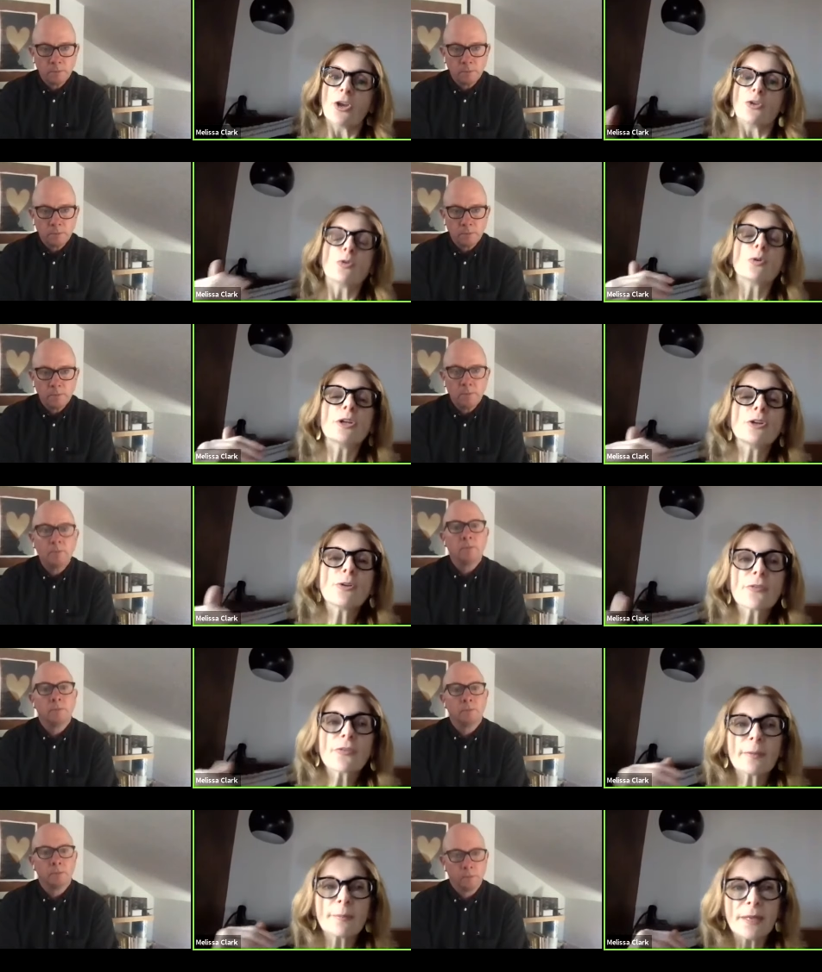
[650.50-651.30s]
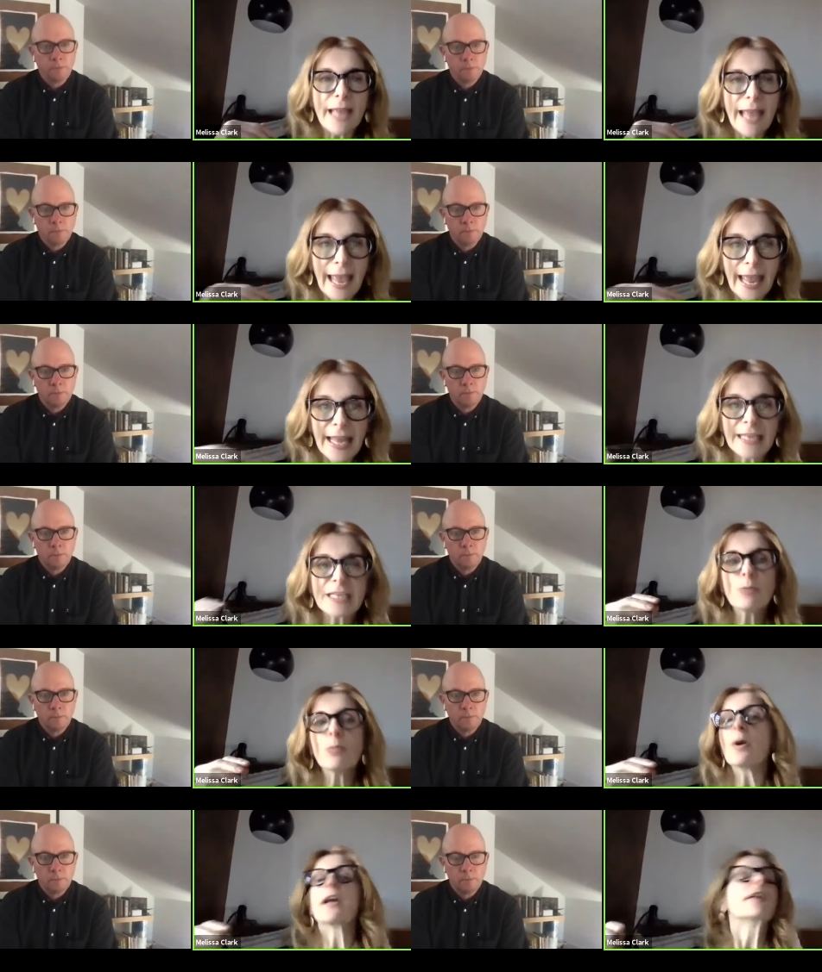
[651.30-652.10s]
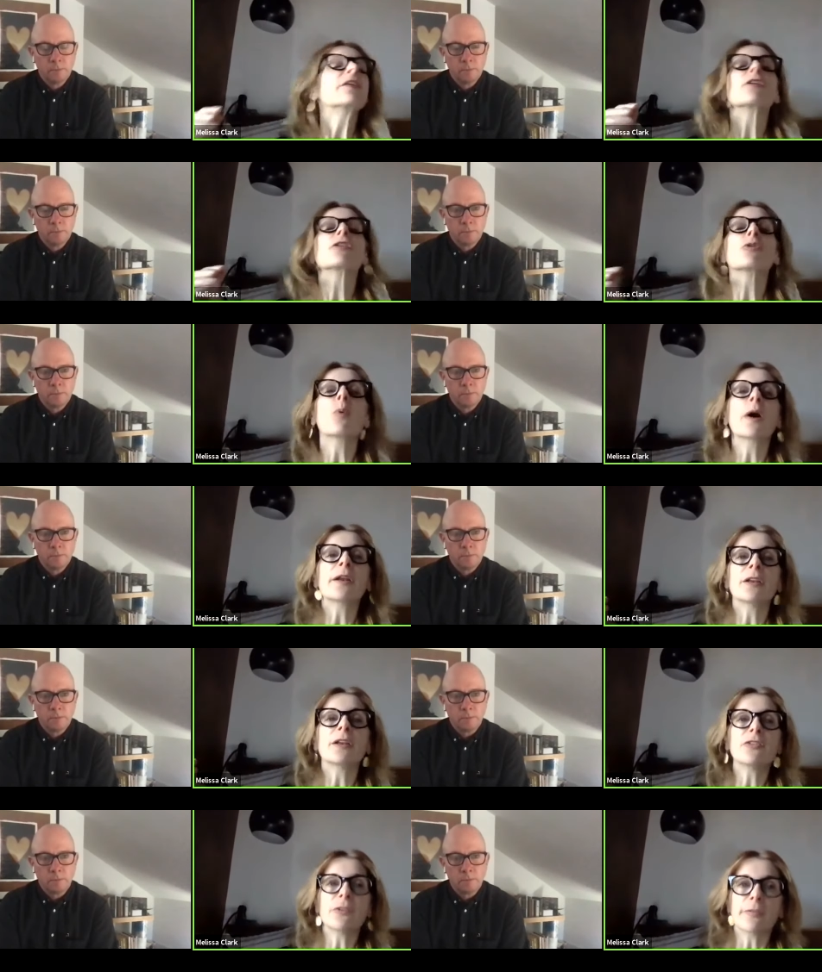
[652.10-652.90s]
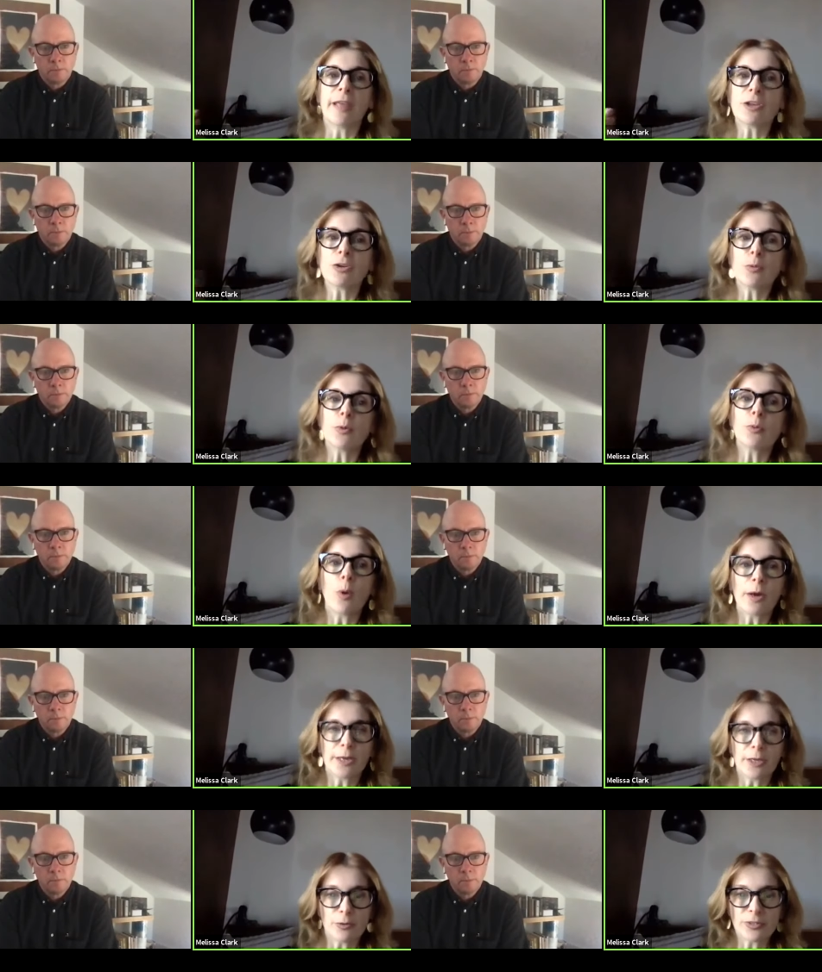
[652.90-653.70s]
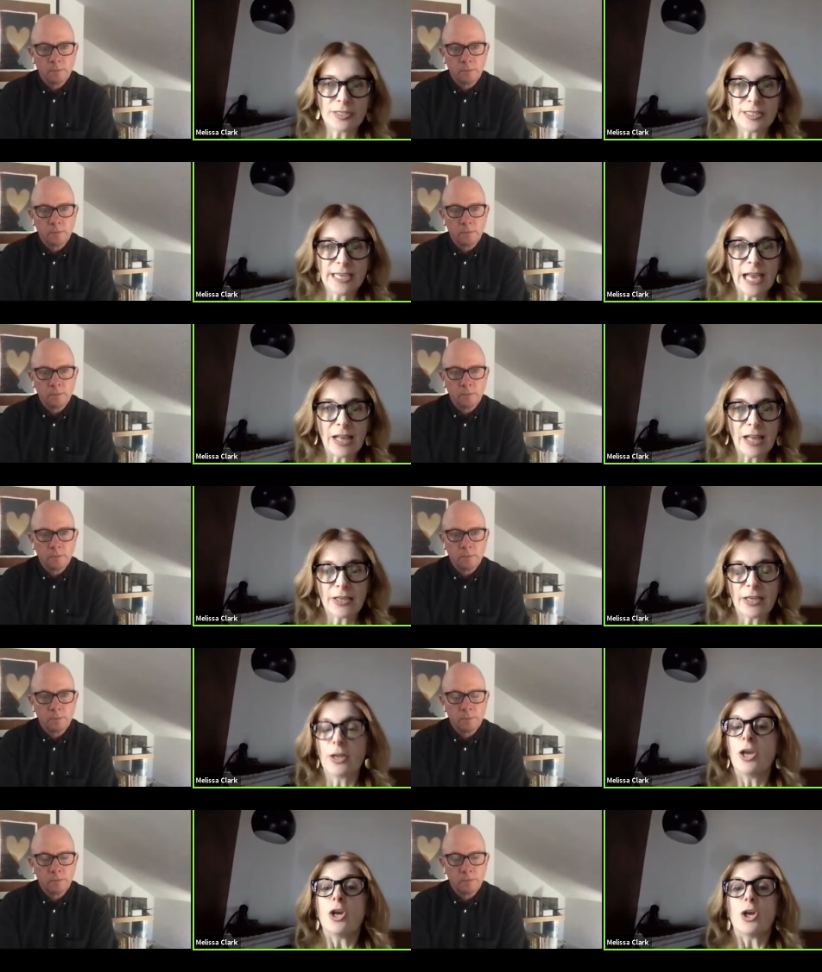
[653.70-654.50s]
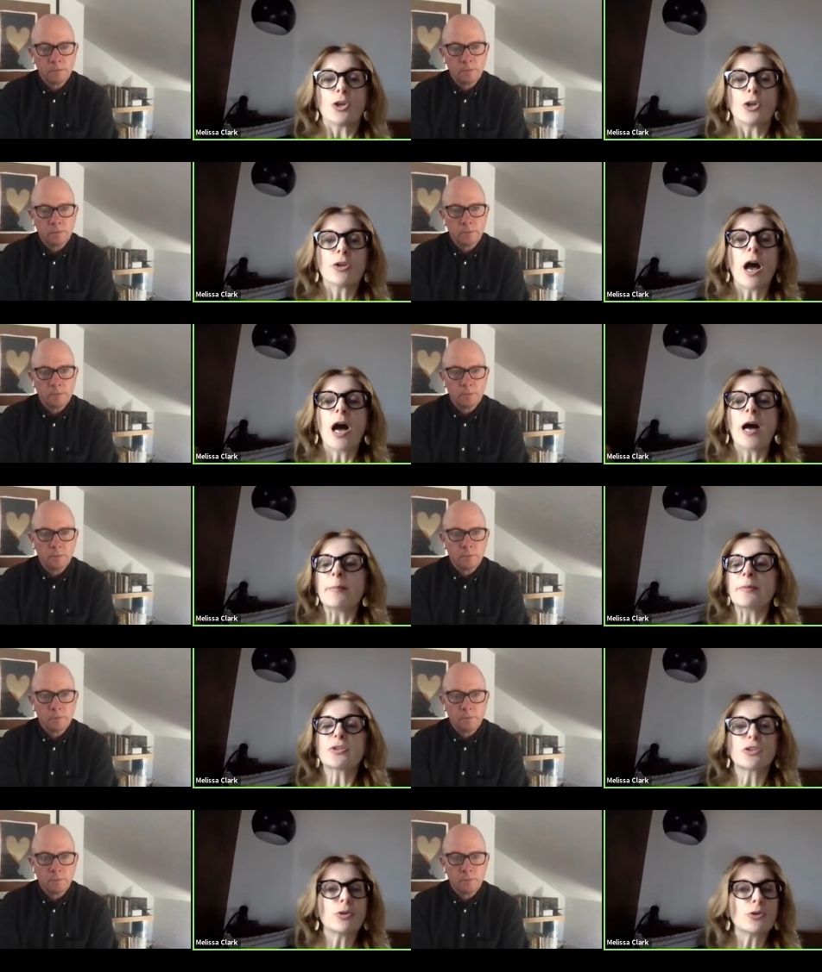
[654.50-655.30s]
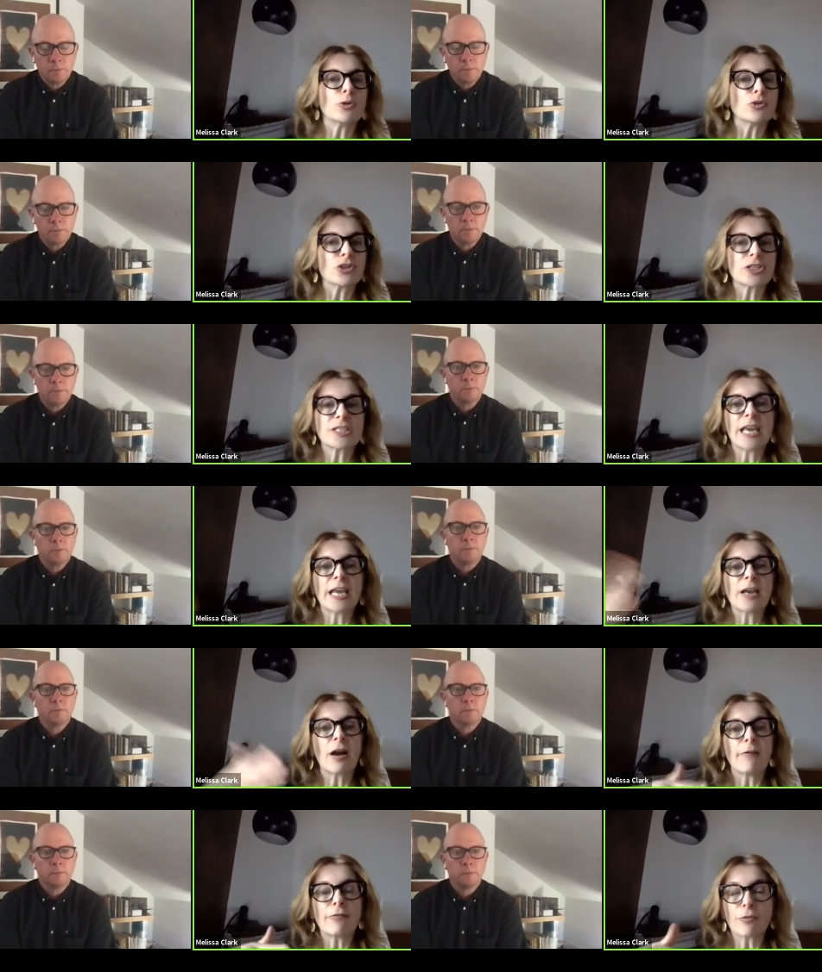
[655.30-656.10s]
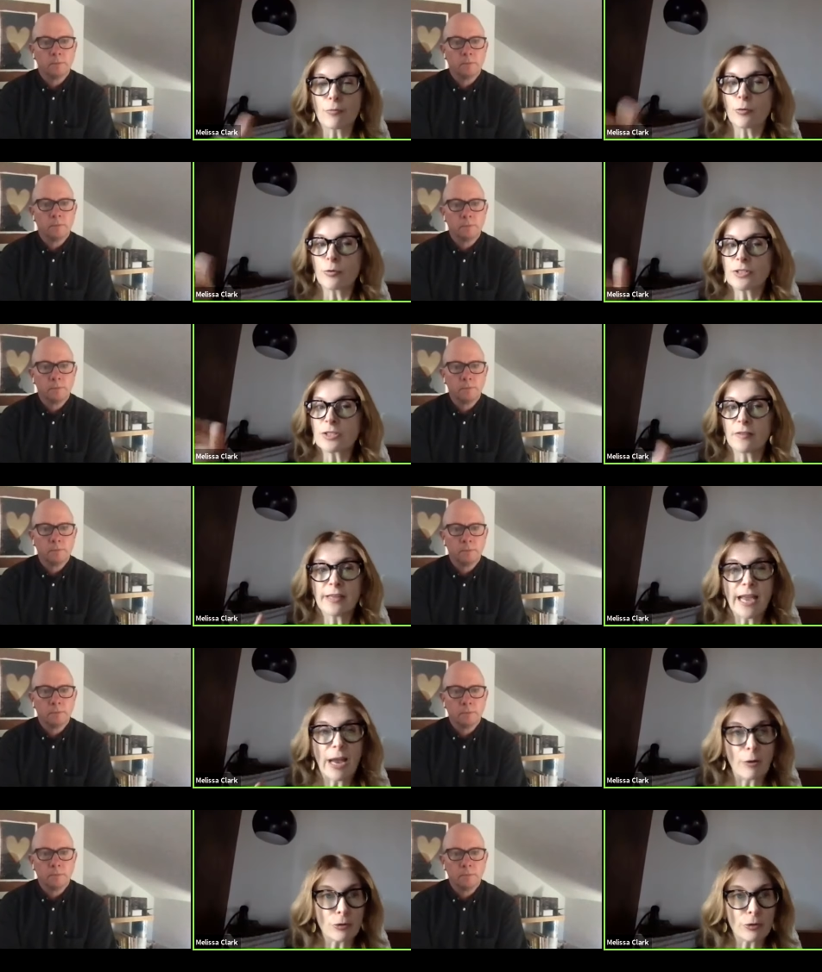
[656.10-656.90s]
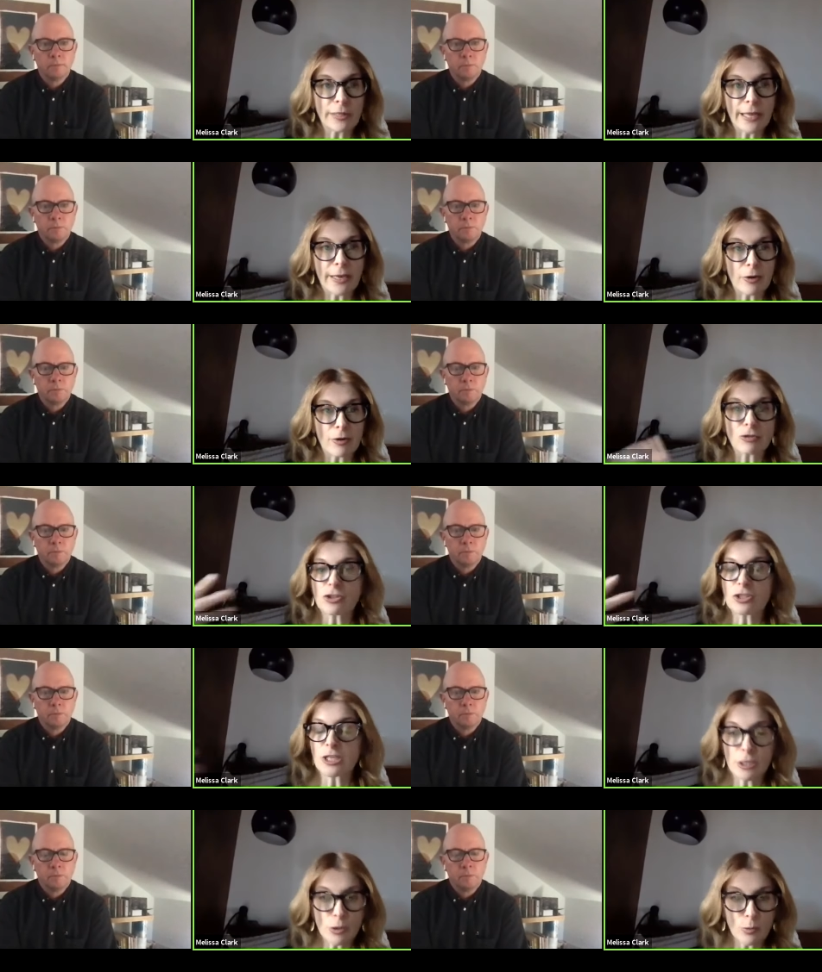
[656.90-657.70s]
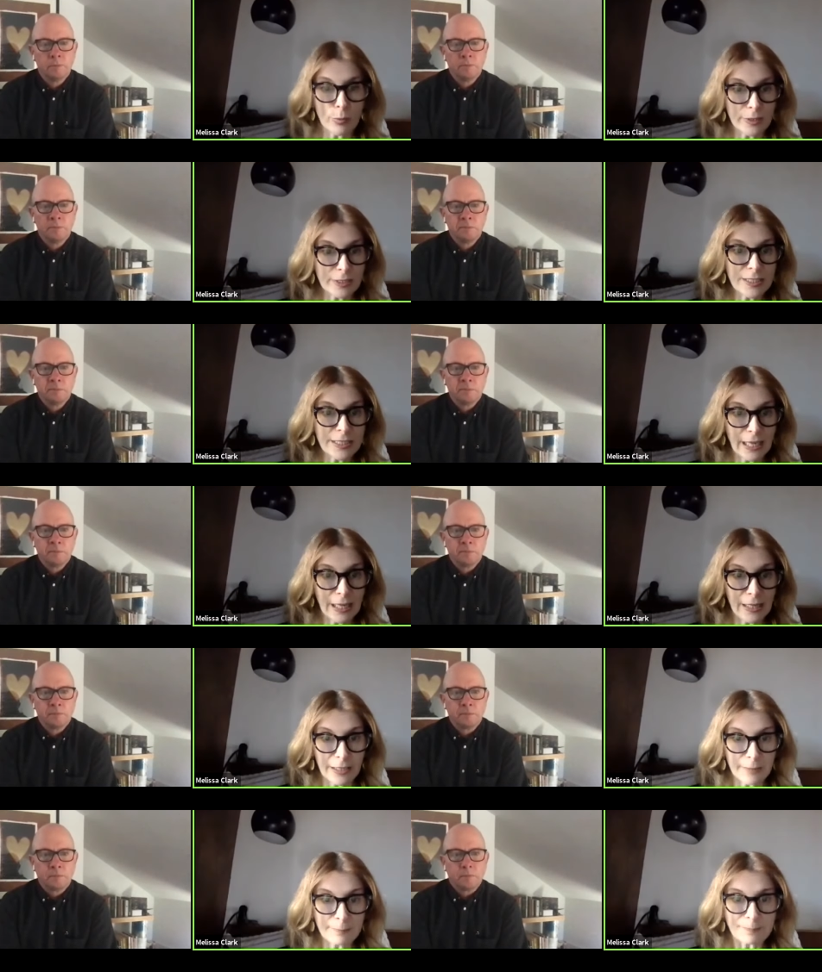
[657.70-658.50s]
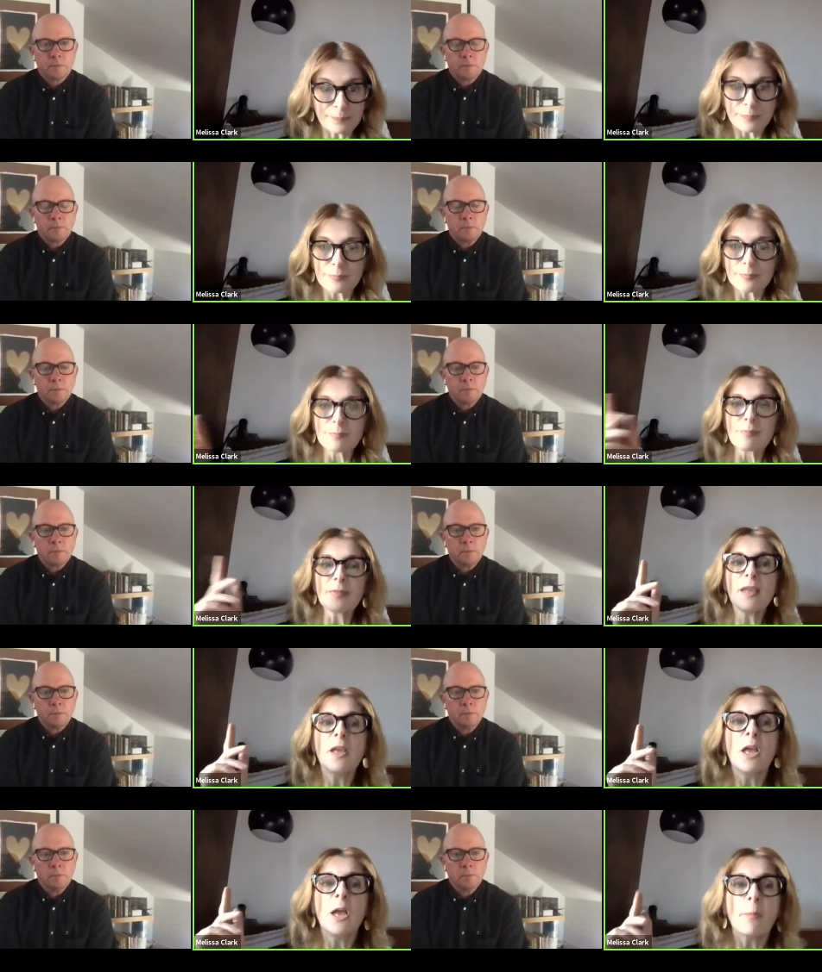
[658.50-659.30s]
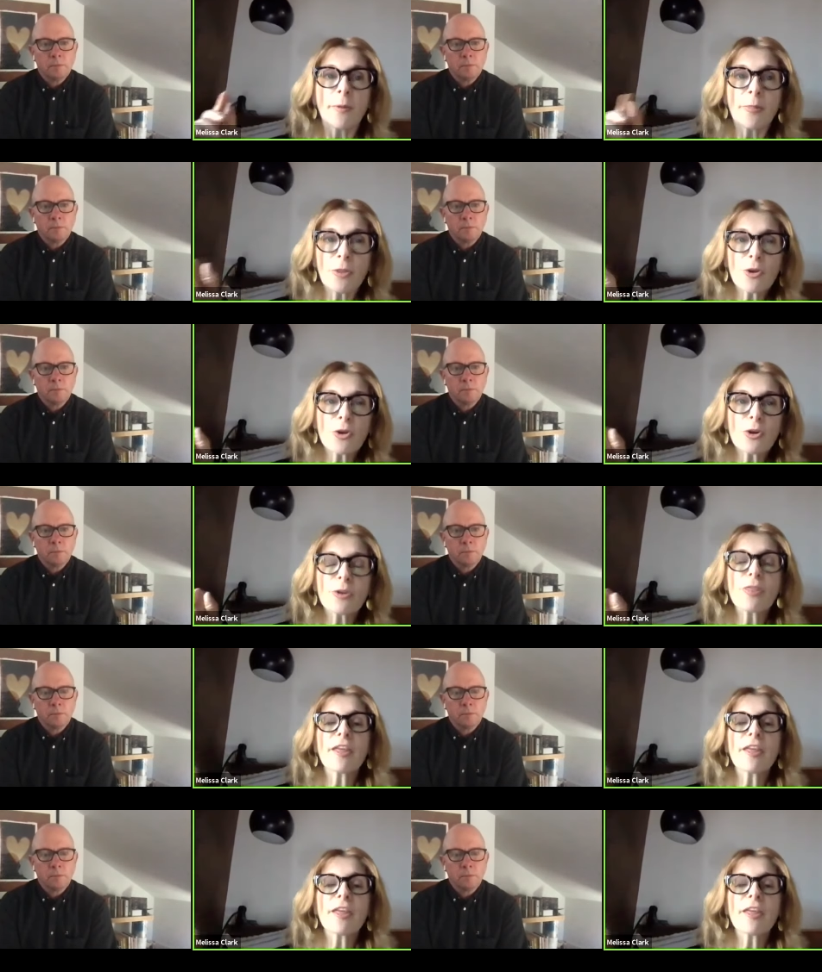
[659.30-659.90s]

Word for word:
Speaker 1: you can use them in any way that you wanted that you would want to use a scallion um, so you just take off the roots and the outer layer just like you would a scallion but the good